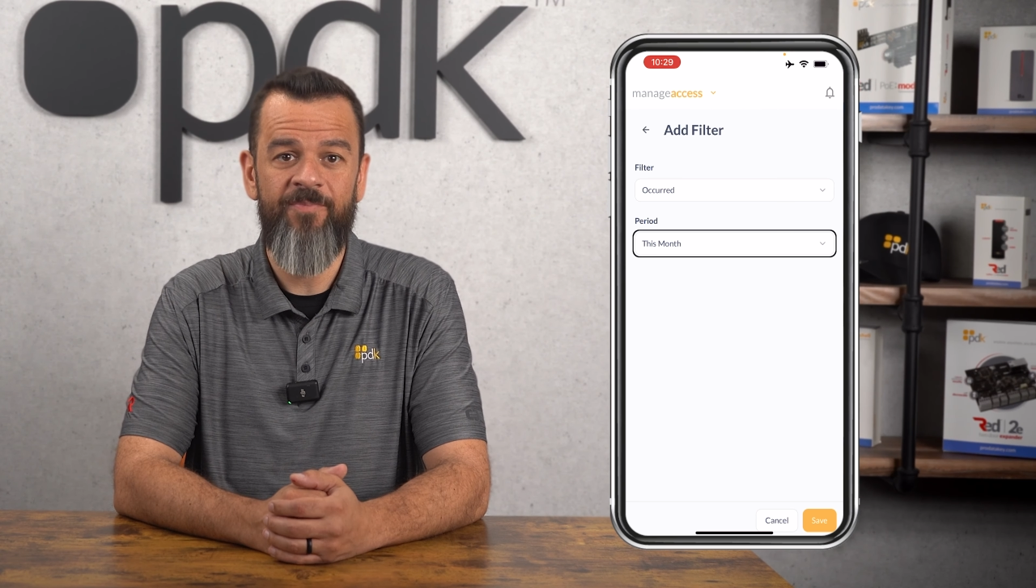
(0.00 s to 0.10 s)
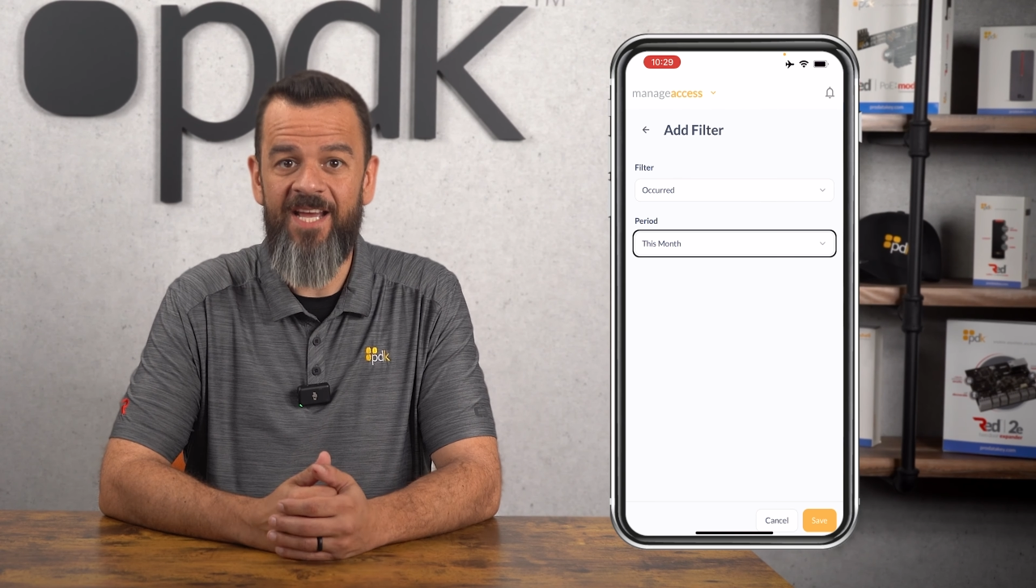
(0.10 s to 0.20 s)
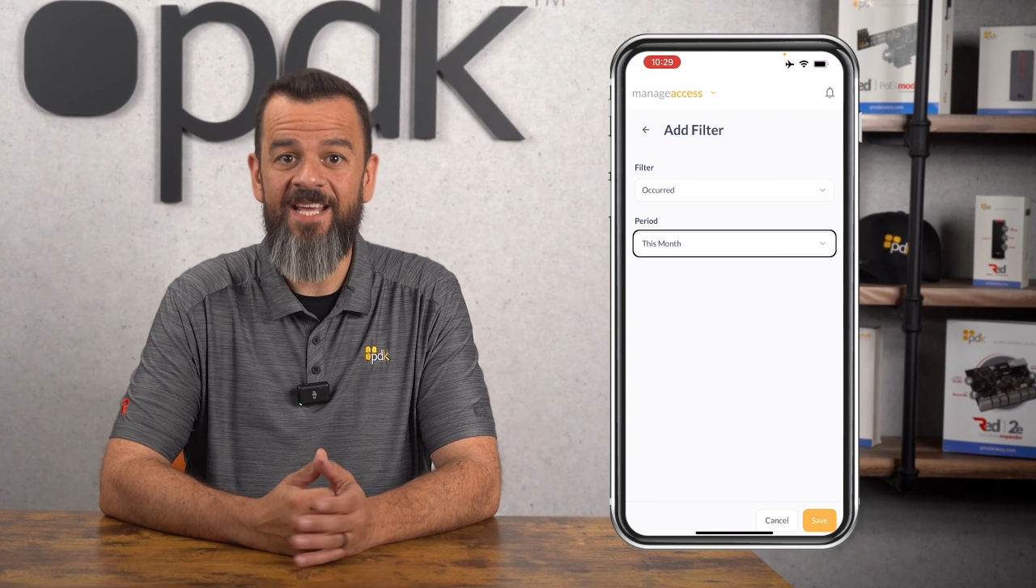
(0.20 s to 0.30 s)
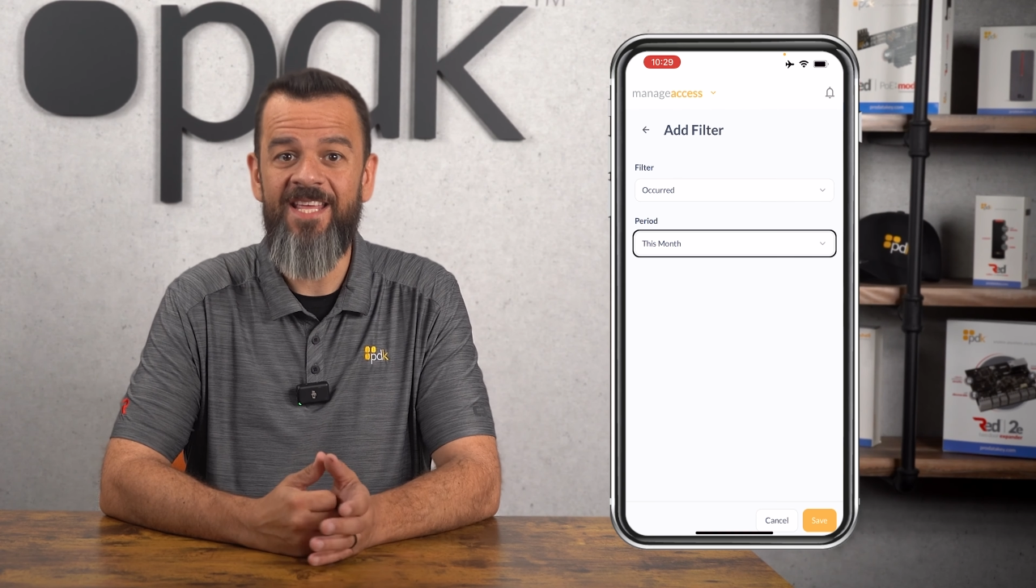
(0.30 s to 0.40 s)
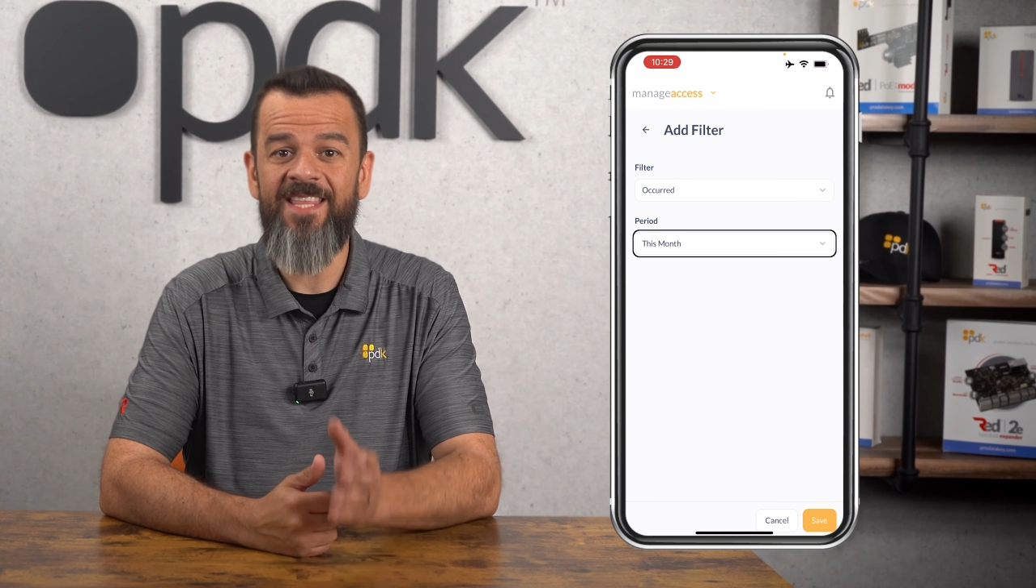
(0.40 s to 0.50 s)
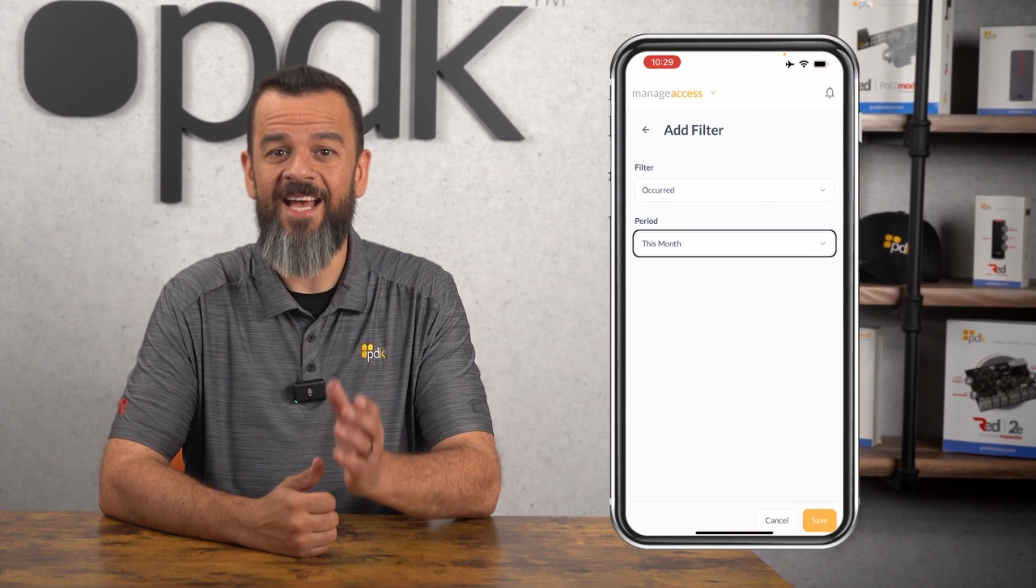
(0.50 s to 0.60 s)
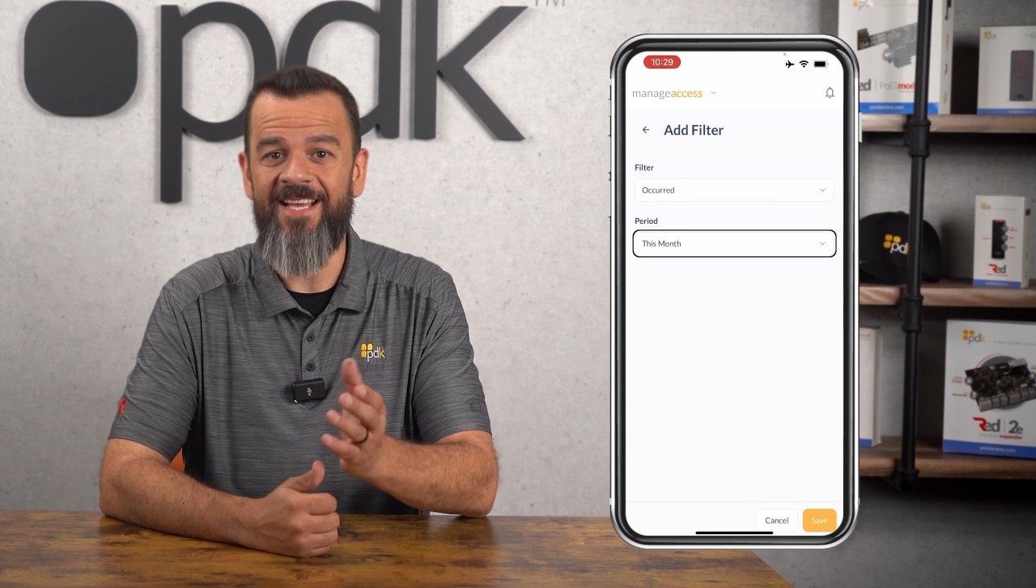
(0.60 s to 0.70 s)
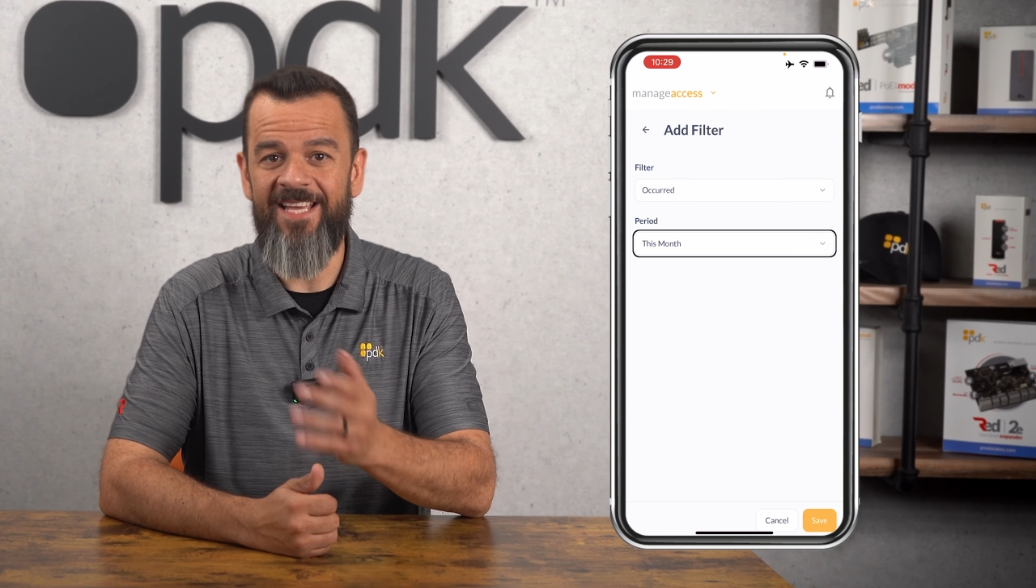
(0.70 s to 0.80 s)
and hit that